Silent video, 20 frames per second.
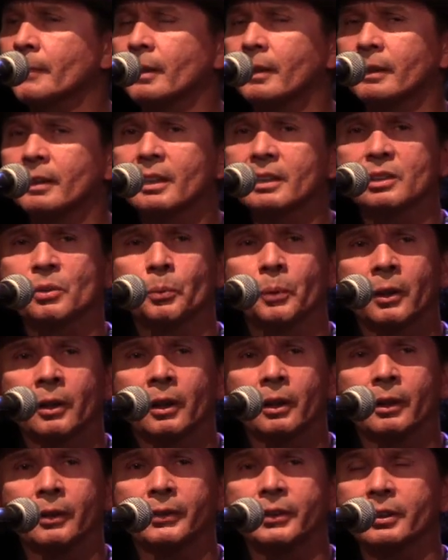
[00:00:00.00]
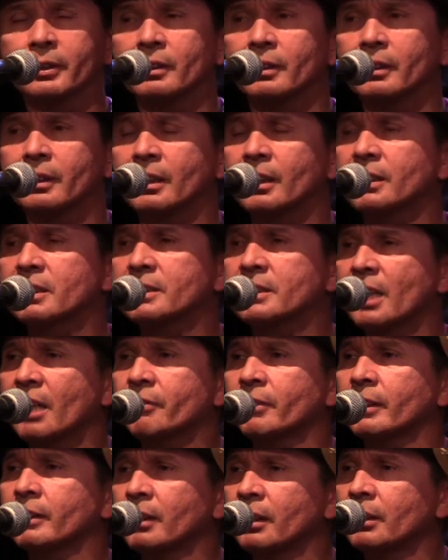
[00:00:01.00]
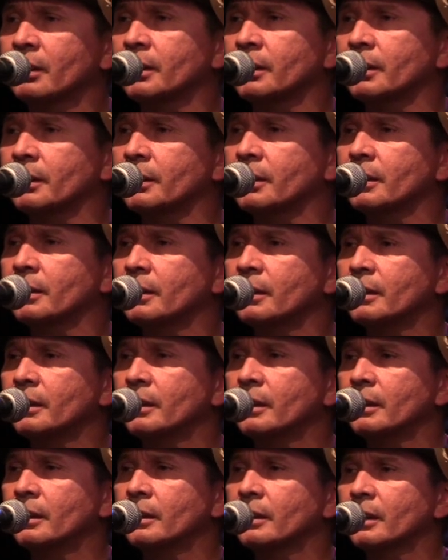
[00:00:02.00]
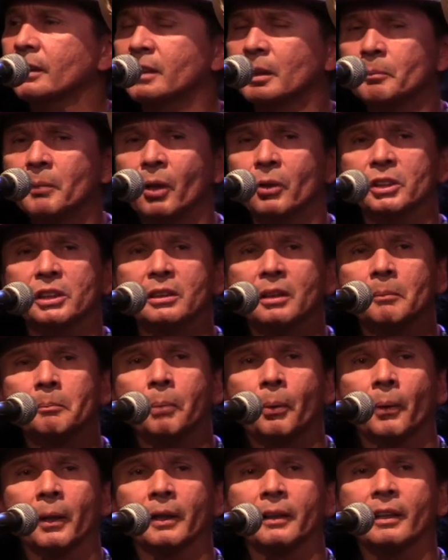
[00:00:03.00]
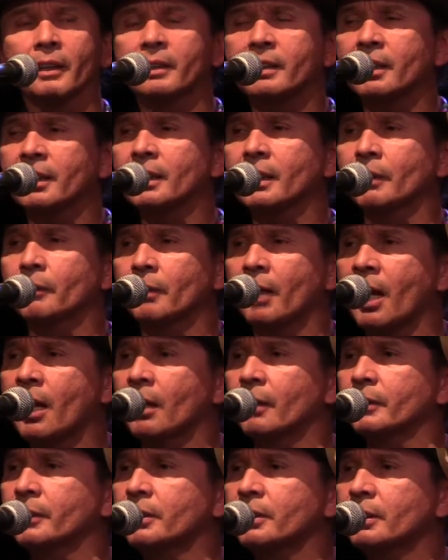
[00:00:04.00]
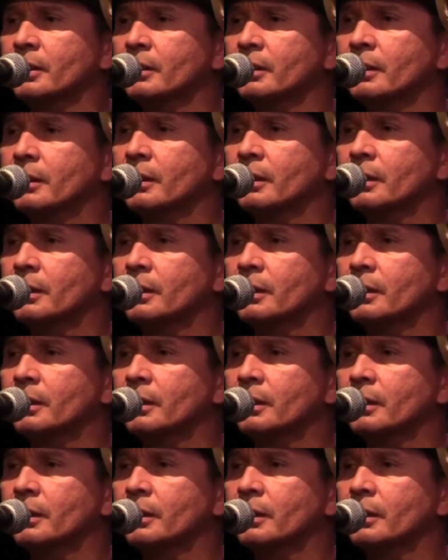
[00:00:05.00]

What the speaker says: In this world, it has never learned that the most important thing around